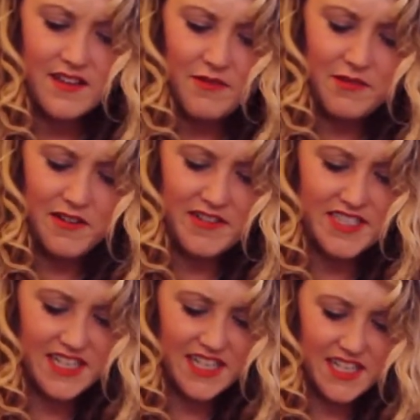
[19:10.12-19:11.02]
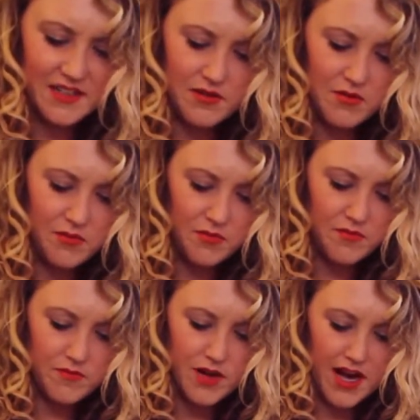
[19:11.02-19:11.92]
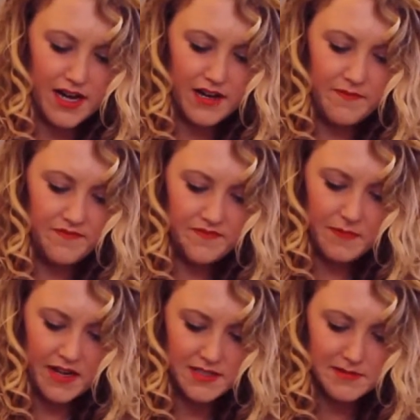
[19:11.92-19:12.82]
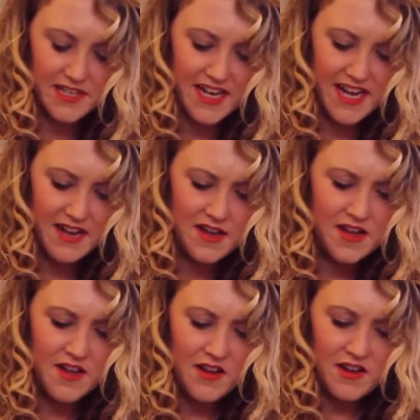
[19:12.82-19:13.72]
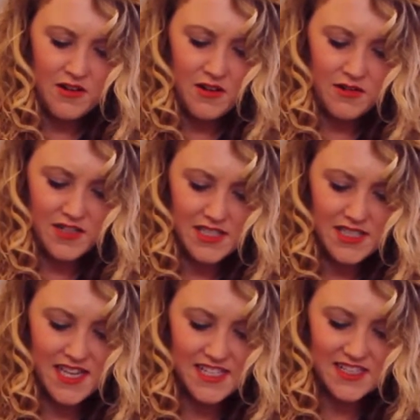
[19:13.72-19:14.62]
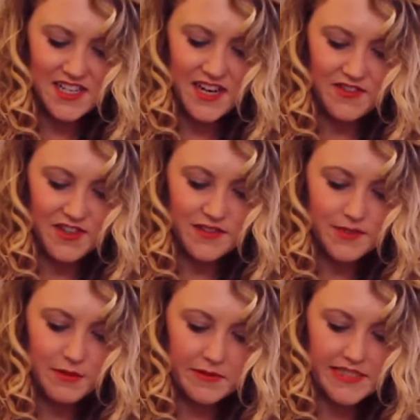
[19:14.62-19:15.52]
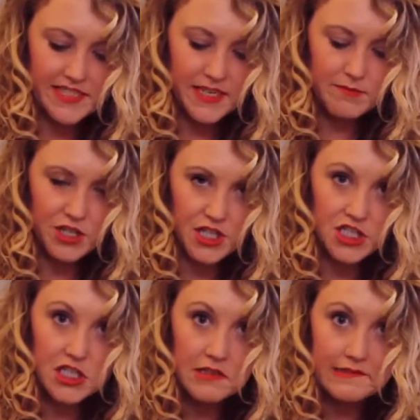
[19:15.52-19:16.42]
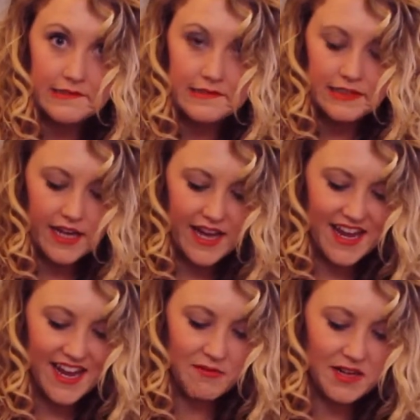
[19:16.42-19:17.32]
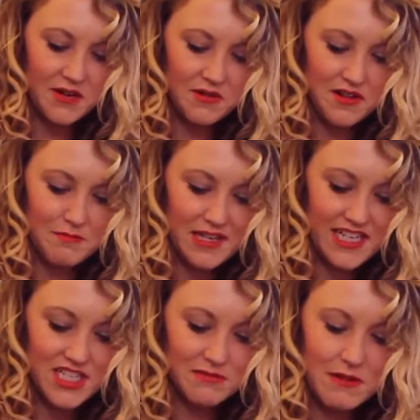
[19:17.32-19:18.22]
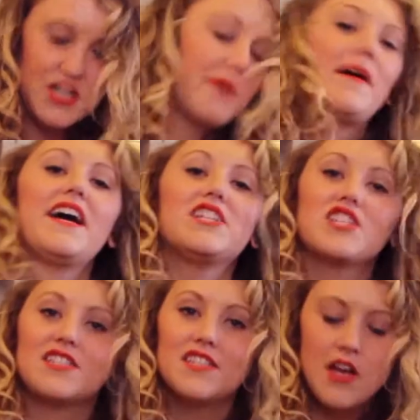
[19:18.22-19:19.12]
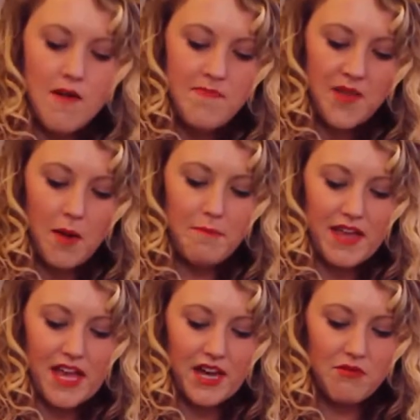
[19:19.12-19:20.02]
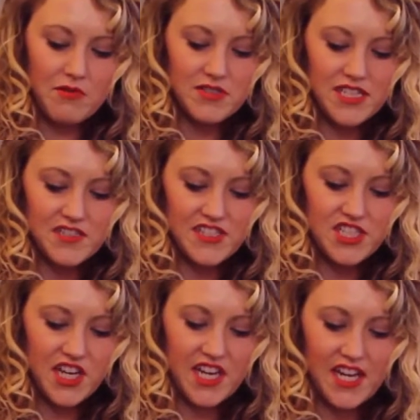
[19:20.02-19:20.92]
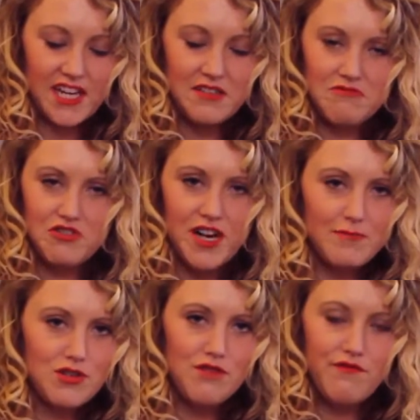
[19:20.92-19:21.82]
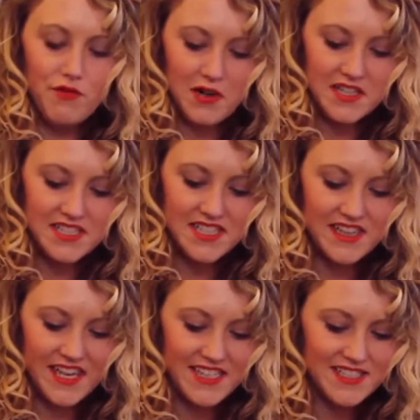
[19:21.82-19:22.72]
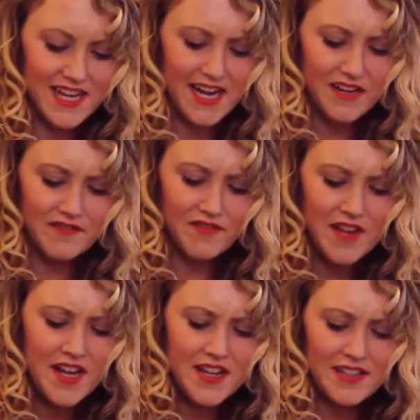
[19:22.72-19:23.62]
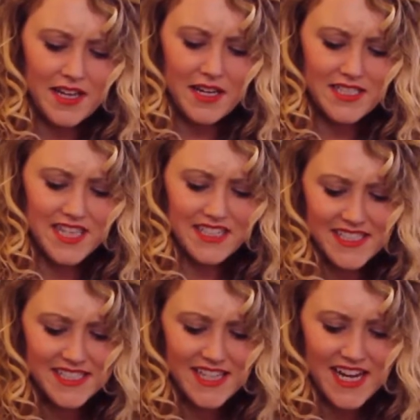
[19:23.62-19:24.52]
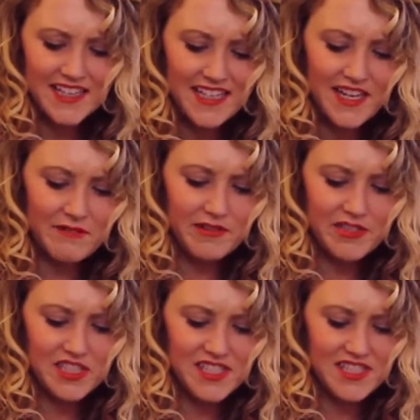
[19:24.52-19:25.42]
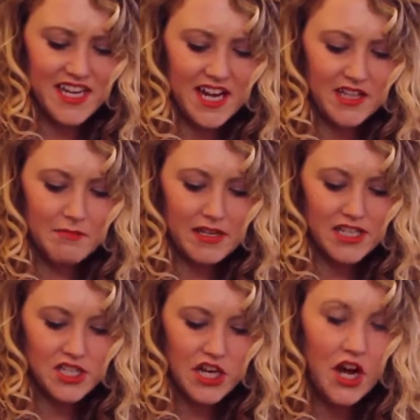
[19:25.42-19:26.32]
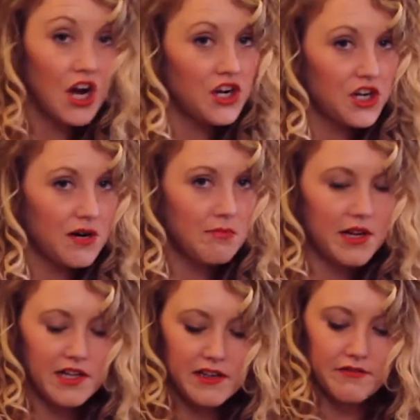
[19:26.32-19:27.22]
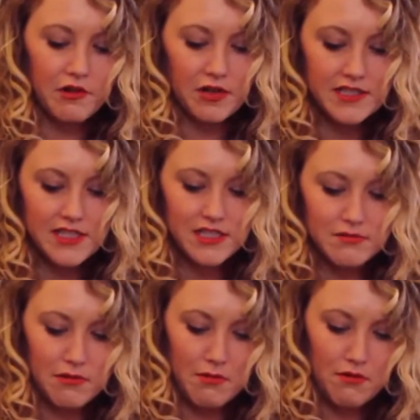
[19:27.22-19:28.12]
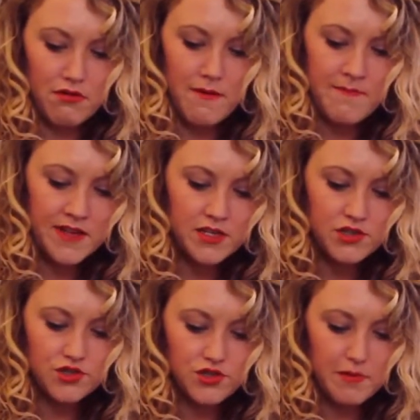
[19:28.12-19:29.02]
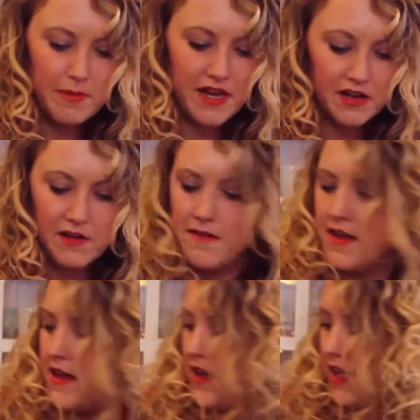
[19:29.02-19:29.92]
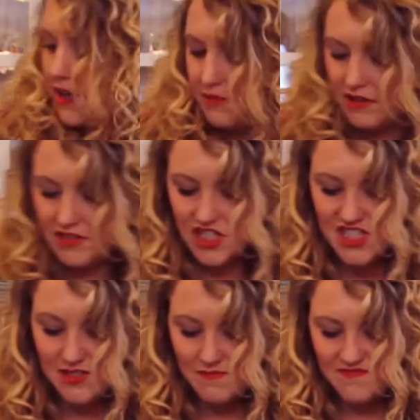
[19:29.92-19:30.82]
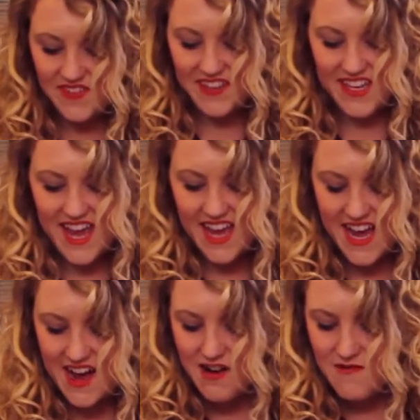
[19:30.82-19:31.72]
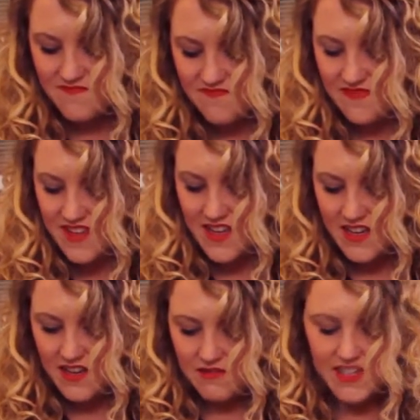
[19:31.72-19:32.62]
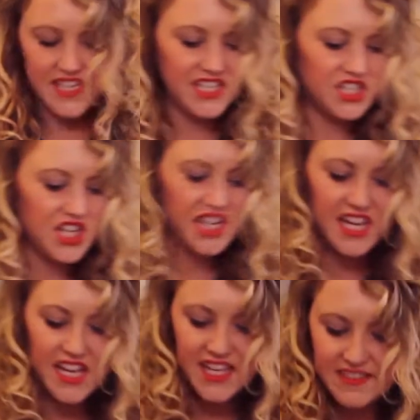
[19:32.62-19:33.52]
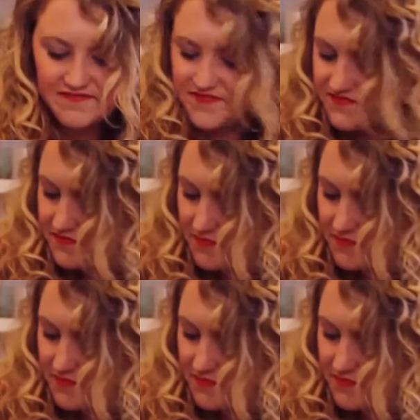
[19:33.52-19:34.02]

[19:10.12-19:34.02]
When we were dating, my husband and I, there's like Sunday afternoons where we'd skip church and we'd go to the beach and we'd buy just a big rotisserie chicken, grab 2 forks and like a side of like deli salad, and we would just sit on the beach under an umbrella, of course, because we're both super pale, and we would just like hang out. We'd eat chicken.